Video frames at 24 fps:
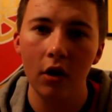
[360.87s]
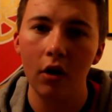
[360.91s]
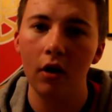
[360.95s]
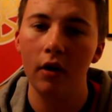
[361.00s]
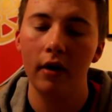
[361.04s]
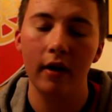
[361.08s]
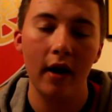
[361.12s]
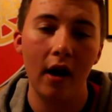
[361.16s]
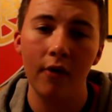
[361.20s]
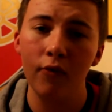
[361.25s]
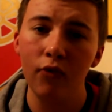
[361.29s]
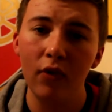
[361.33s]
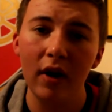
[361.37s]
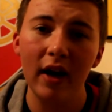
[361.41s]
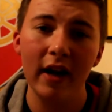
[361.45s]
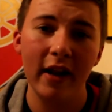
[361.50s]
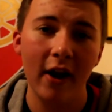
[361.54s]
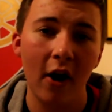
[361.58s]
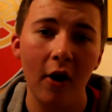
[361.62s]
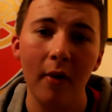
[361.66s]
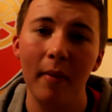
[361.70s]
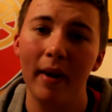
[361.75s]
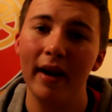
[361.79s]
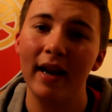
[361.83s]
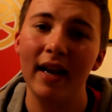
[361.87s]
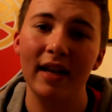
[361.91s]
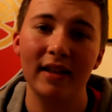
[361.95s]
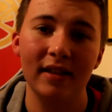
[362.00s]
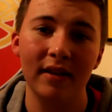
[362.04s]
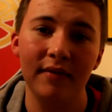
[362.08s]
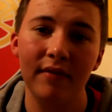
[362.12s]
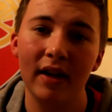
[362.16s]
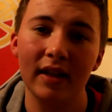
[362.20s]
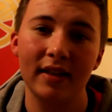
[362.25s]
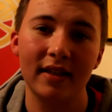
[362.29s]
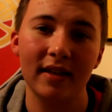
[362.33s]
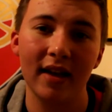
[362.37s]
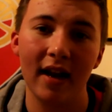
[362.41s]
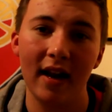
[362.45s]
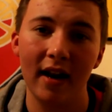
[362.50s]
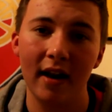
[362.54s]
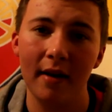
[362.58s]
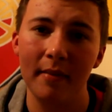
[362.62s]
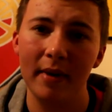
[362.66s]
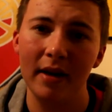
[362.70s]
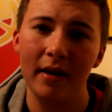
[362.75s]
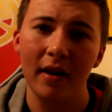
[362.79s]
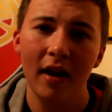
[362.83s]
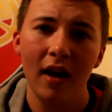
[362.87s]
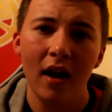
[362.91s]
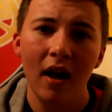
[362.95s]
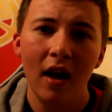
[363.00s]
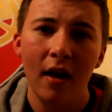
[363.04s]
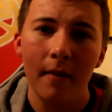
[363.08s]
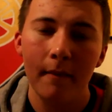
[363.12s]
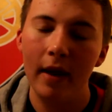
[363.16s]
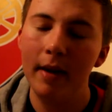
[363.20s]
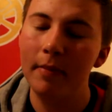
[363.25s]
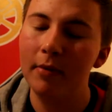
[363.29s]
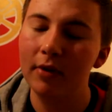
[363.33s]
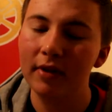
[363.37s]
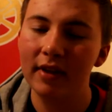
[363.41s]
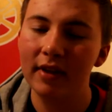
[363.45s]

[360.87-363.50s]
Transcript: A, I really hope that gets investigated. I mean, people